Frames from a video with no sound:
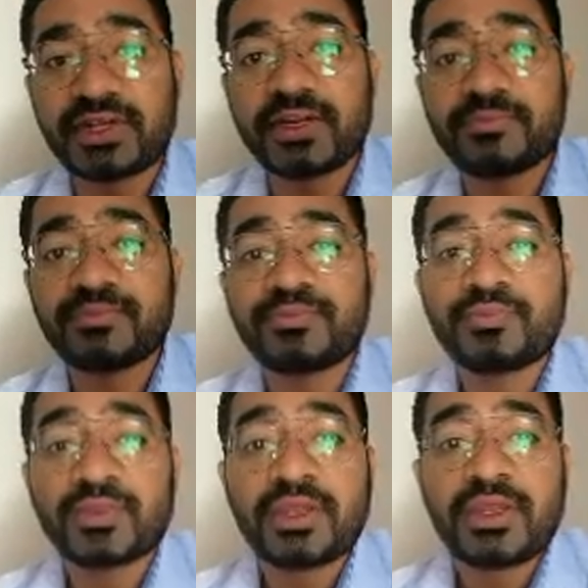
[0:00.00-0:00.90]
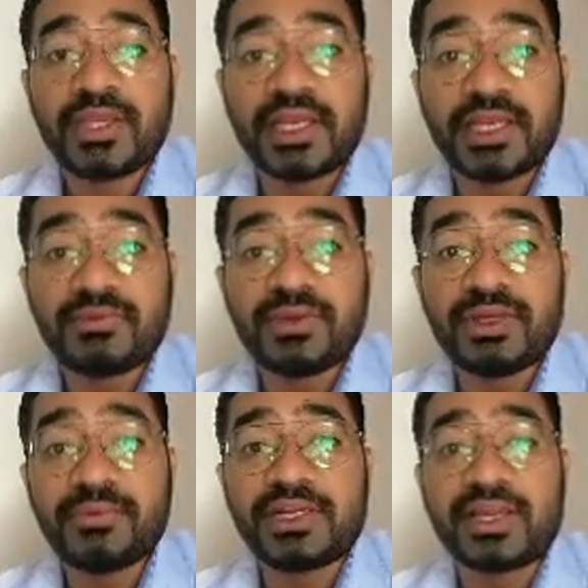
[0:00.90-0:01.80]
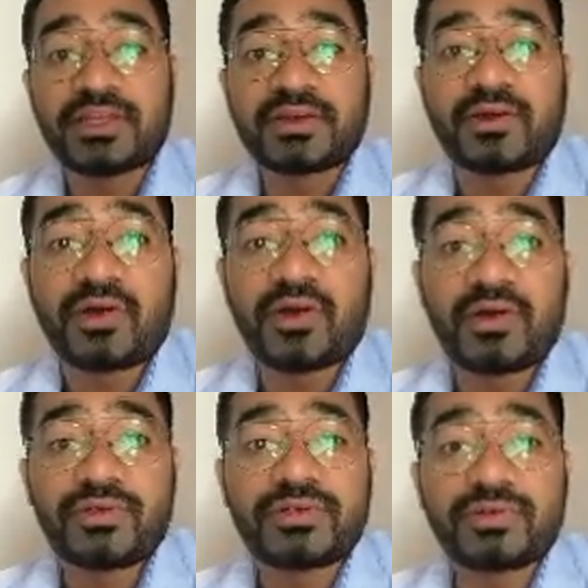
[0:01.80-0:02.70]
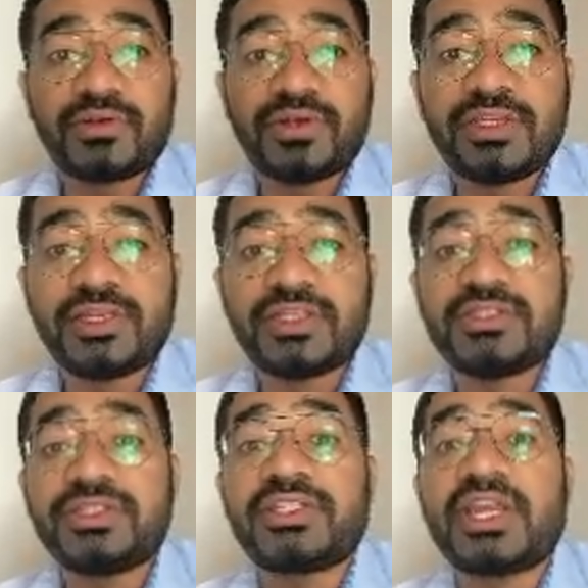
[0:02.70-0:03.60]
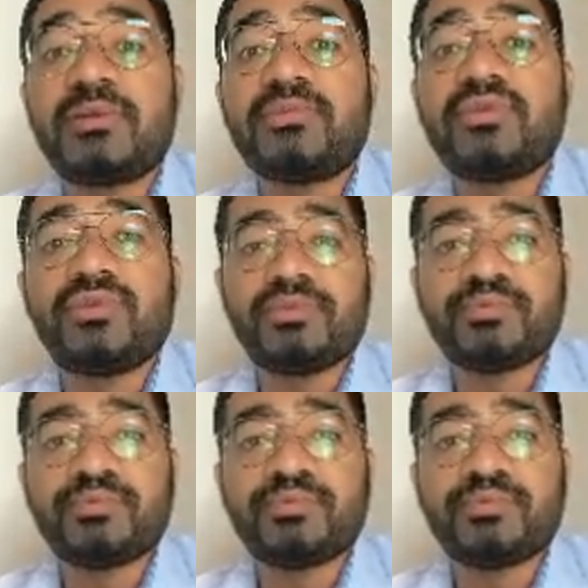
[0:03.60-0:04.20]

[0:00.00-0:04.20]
freedom. It will be like all 12 degrees it can move.